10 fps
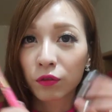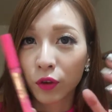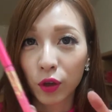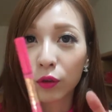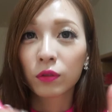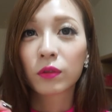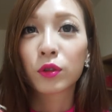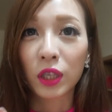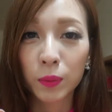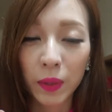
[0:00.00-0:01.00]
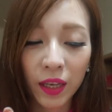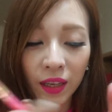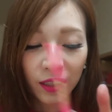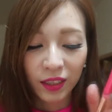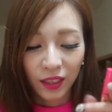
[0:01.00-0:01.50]
for you, trust me.
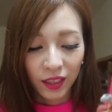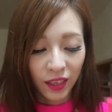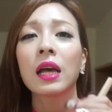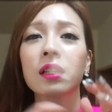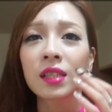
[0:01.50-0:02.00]
And the